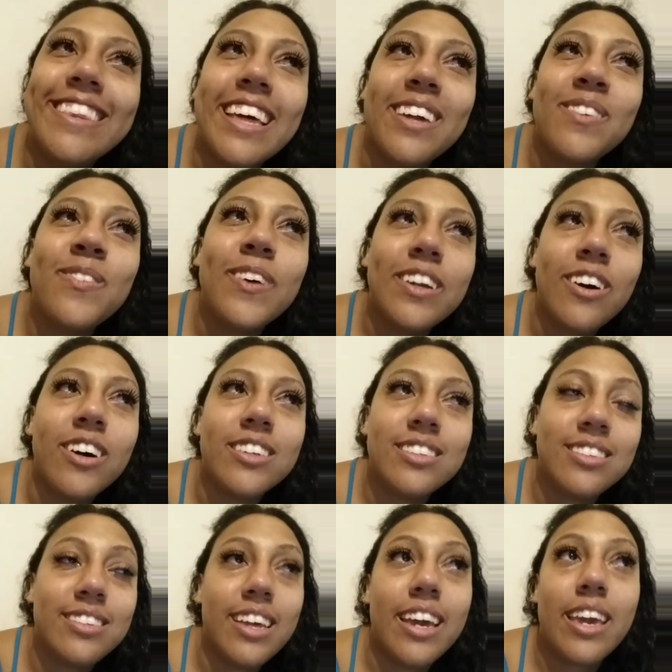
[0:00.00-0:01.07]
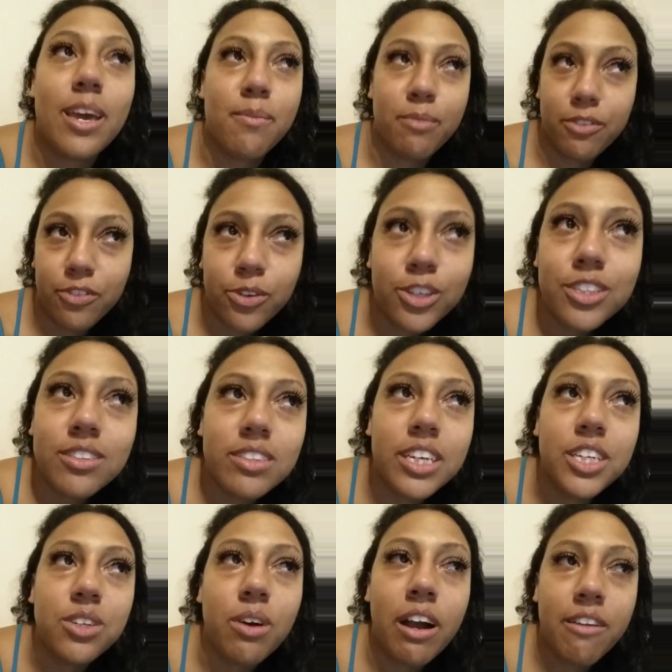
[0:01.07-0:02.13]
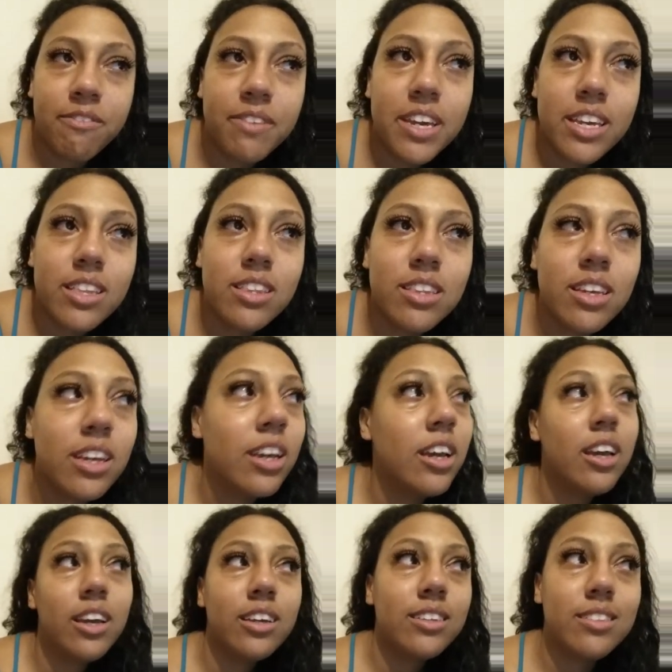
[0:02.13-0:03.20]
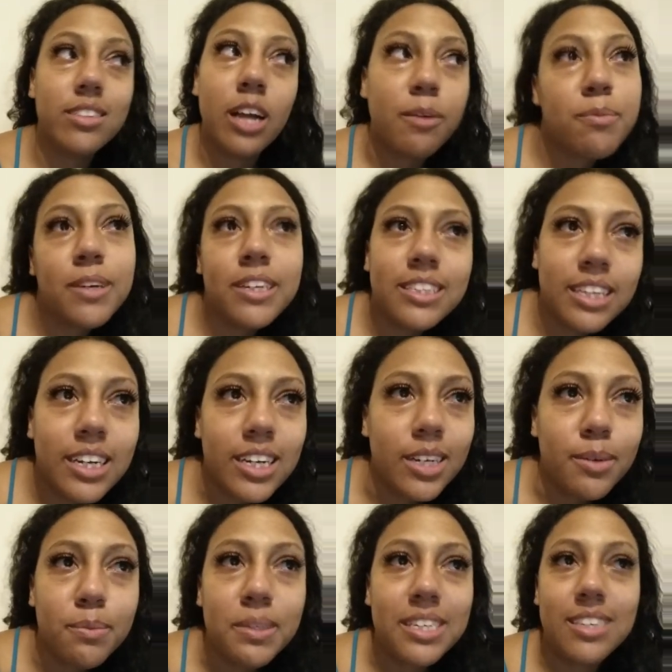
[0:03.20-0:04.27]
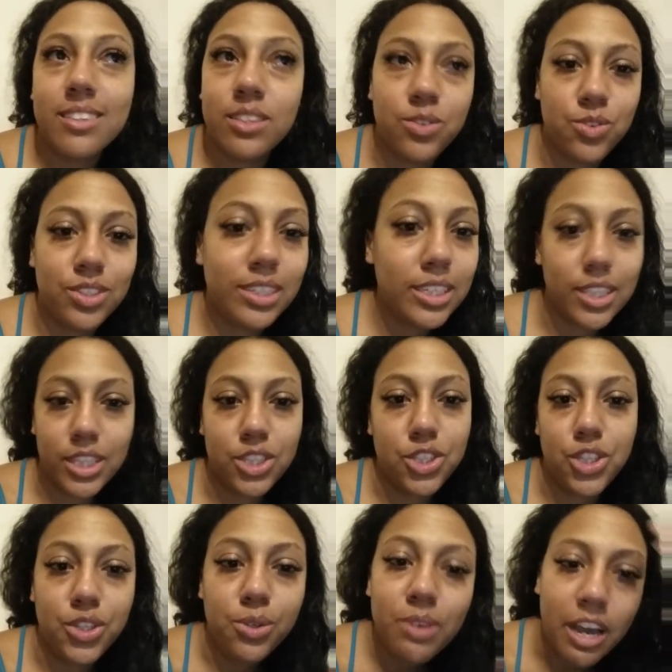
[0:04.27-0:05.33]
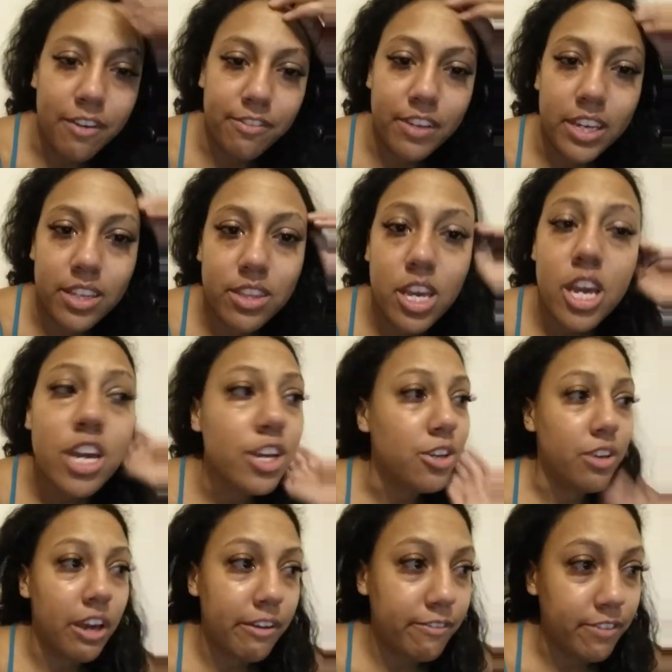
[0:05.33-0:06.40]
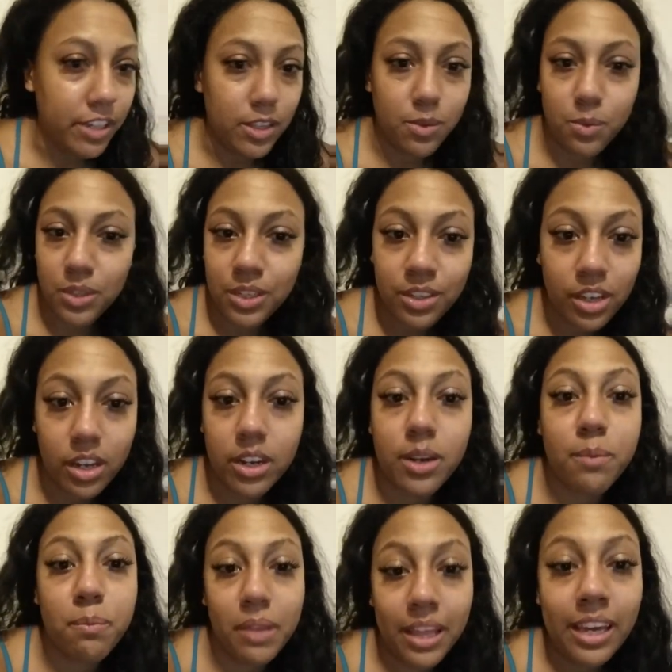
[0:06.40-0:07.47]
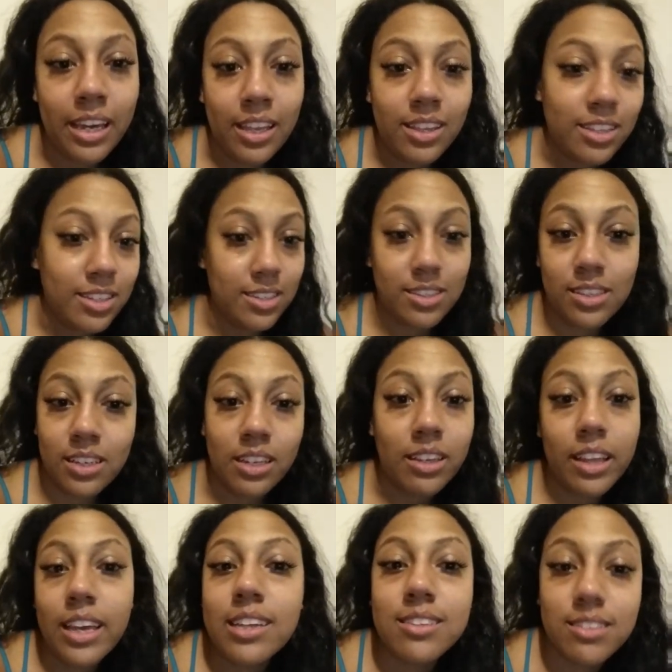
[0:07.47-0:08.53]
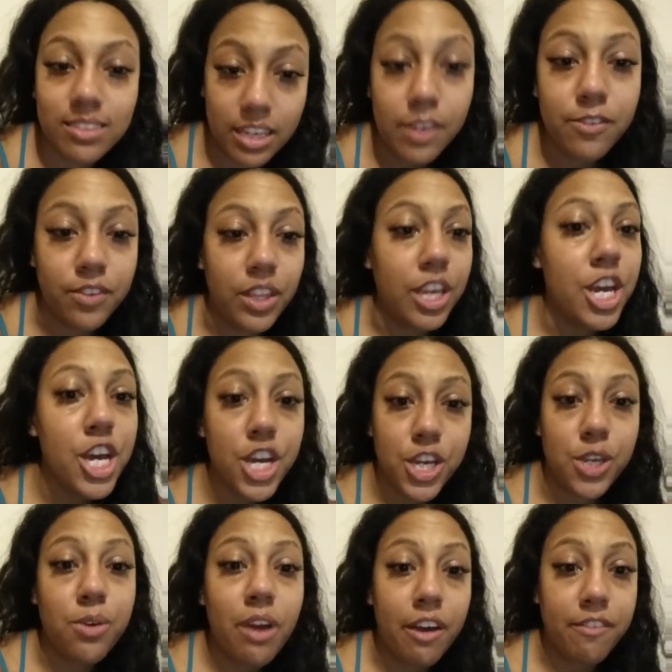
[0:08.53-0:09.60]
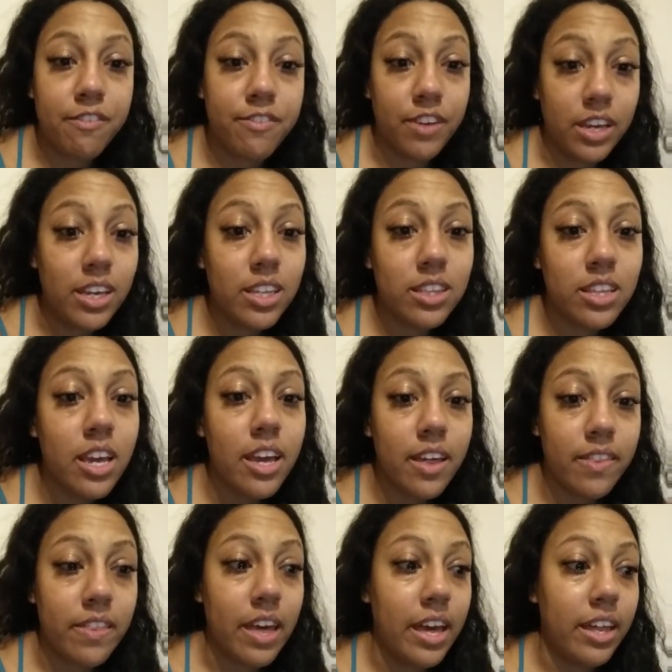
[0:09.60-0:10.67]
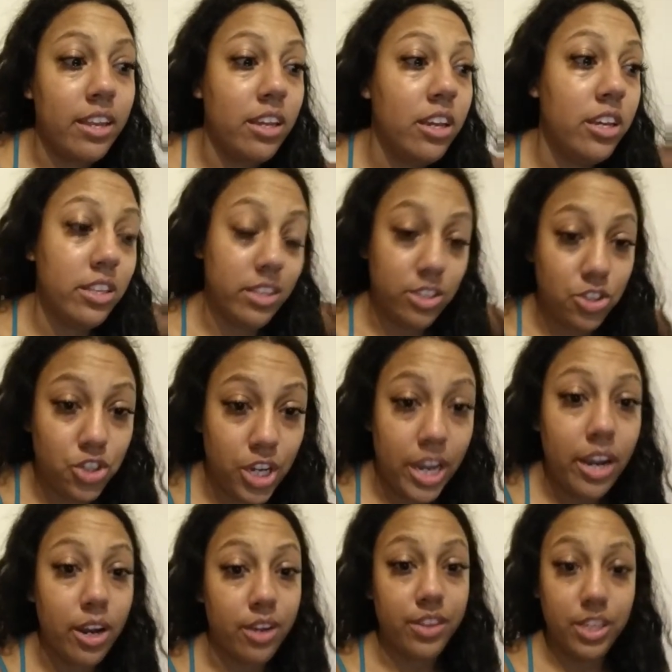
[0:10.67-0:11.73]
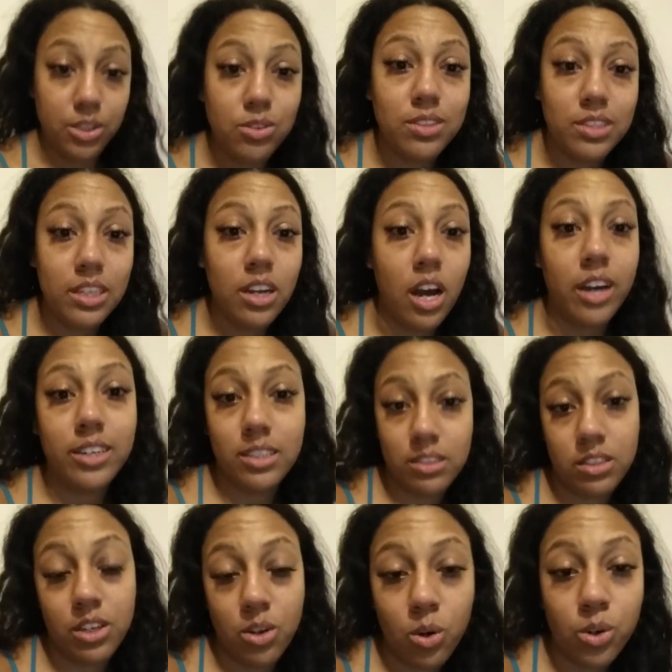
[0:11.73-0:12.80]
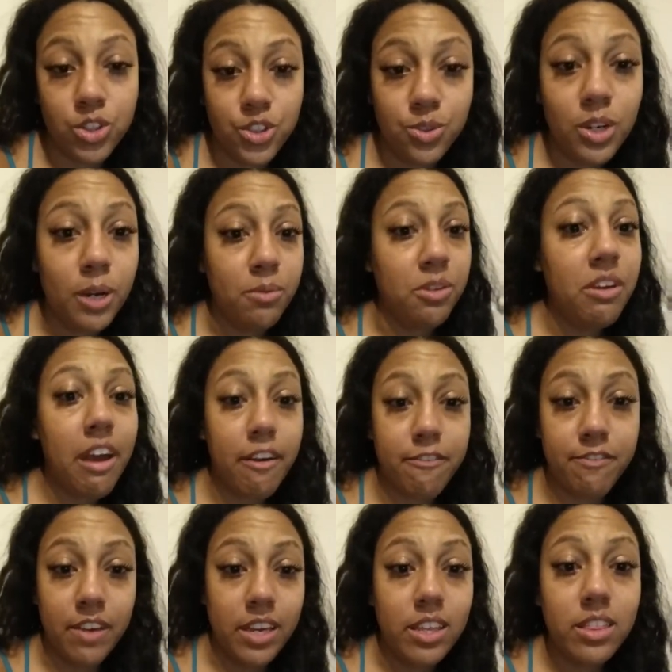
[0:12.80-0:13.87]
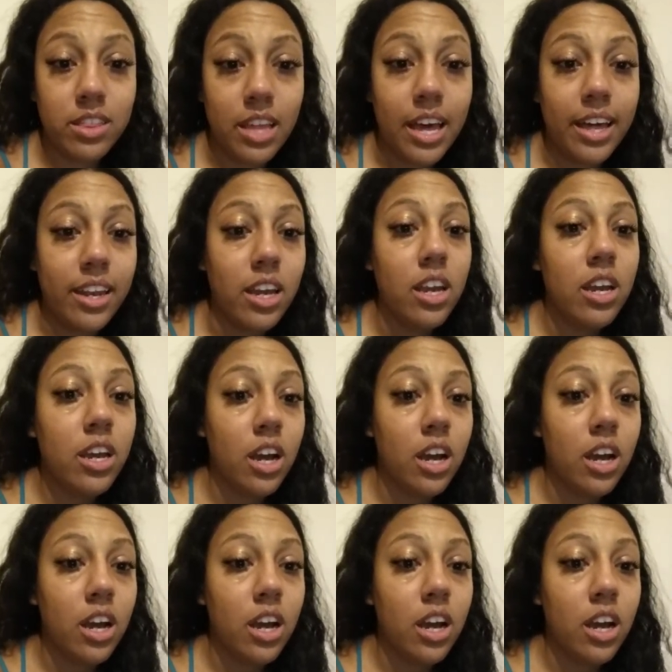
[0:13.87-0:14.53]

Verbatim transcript: then went on to say, and before you say you don't have faith, stop right there because it's ridiculous. You do have faith. You have faith when you got on a plane that it's going to land safely. You have faith that the chair that you sit on is going to hold you up. You have faith that